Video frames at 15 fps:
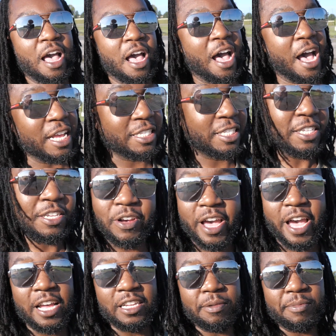I still
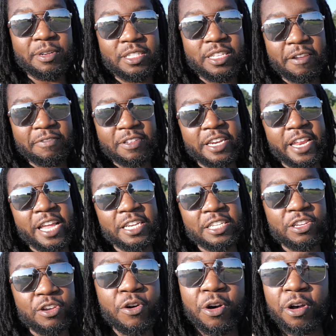had some of the safety nannies
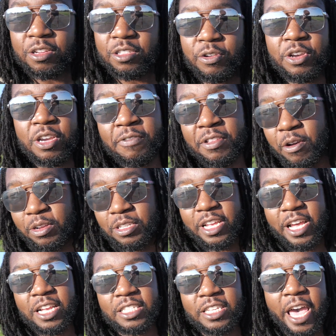on. So even though it
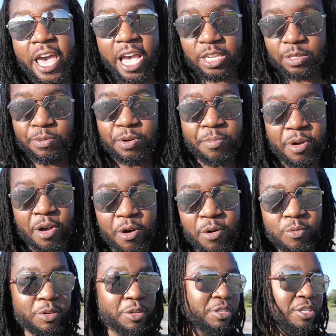says expert mode,
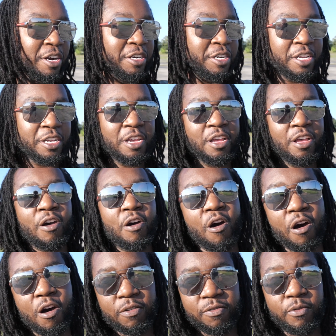when you turn it
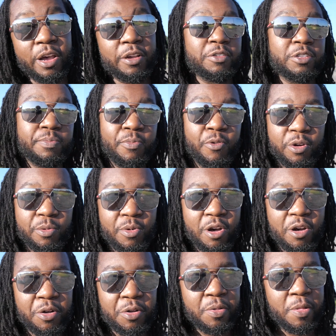off while you're in sport
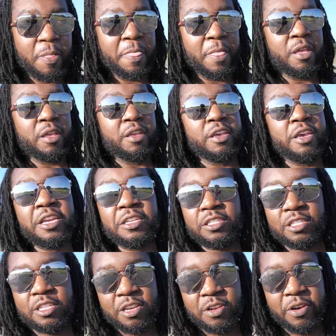mode, it
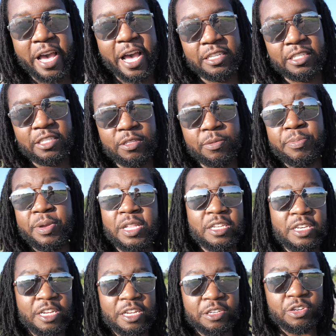still has the
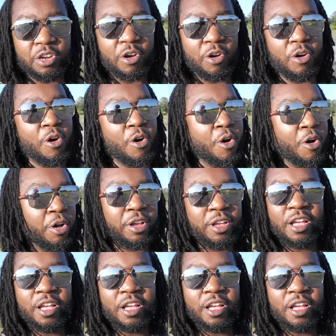stability control on.